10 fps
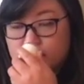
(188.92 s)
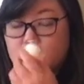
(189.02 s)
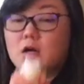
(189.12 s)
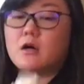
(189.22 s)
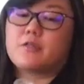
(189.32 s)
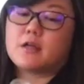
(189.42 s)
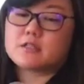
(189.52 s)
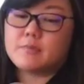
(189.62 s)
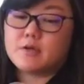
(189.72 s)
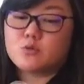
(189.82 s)
Oh, that
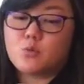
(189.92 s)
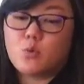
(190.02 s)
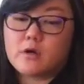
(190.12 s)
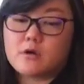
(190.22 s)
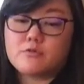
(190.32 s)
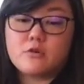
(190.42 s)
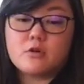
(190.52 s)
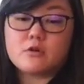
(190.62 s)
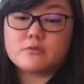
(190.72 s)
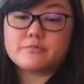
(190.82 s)
smells
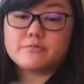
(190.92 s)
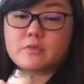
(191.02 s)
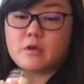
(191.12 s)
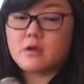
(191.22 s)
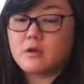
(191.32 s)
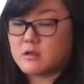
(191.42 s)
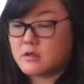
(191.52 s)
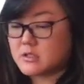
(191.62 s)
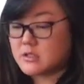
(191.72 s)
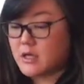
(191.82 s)
wonderful.
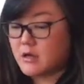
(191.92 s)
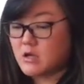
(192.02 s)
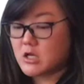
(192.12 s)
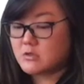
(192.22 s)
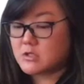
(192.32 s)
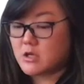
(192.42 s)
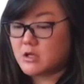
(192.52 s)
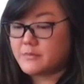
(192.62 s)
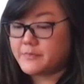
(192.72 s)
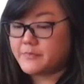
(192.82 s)
Let's see how it goes
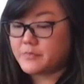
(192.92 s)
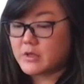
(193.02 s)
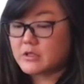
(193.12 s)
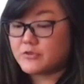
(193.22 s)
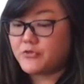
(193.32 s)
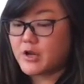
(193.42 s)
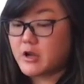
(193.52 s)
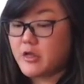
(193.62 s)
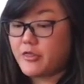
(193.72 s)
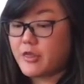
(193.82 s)
on. It's
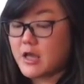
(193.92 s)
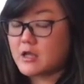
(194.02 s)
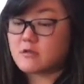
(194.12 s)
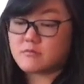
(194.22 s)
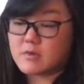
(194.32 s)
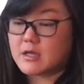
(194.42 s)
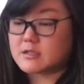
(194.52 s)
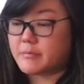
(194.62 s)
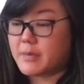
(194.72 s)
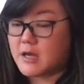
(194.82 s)
very thick, as a
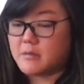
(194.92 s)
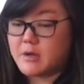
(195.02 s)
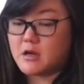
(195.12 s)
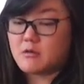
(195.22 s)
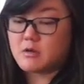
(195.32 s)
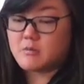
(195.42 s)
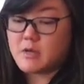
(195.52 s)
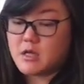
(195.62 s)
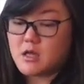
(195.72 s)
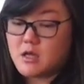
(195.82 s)
body butter would
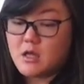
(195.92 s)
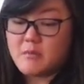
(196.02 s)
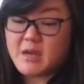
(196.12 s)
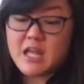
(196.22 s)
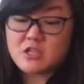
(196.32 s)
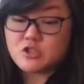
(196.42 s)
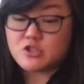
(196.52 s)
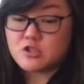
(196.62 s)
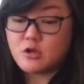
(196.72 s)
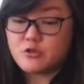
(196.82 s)
be. My hands are
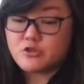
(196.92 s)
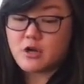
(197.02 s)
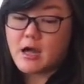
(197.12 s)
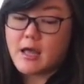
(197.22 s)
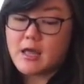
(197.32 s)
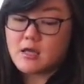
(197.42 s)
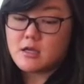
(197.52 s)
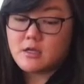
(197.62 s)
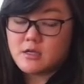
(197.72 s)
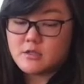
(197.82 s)
so dry,
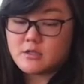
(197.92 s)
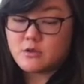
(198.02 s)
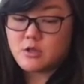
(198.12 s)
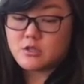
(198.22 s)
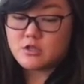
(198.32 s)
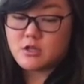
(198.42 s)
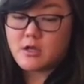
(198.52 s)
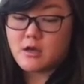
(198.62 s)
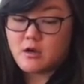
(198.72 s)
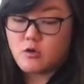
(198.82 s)
so this should
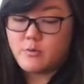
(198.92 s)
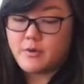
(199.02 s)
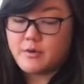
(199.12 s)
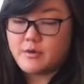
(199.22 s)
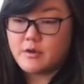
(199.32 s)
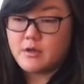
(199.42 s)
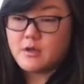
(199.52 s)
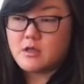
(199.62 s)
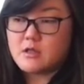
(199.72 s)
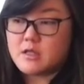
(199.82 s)
help.
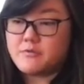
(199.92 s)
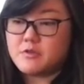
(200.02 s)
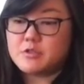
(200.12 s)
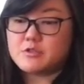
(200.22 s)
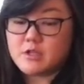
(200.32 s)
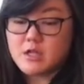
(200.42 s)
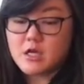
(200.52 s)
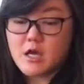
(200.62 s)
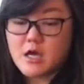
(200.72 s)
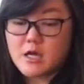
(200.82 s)
That feels really
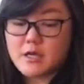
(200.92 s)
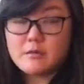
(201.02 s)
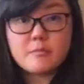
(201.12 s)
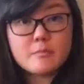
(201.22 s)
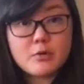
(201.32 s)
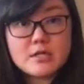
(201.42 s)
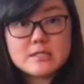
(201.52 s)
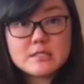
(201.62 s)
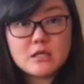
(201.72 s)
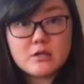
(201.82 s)
good. Pretty
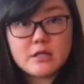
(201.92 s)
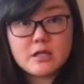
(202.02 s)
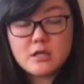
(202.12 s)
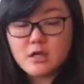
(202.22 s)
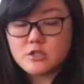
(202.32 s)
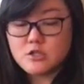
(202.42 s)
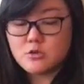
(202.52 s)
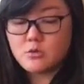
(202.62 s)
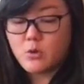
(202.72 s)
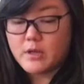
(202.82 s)
silky, not
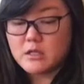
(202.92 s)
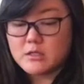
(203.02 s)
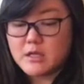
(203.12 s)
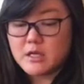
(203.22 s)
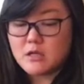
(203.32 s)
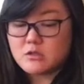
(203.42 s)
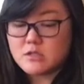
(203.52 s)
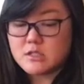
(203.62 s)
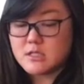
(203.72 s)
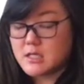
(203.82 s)
too oily or
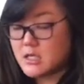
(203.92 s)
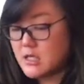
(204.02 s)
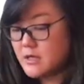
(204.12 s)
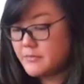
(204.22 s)
sticky.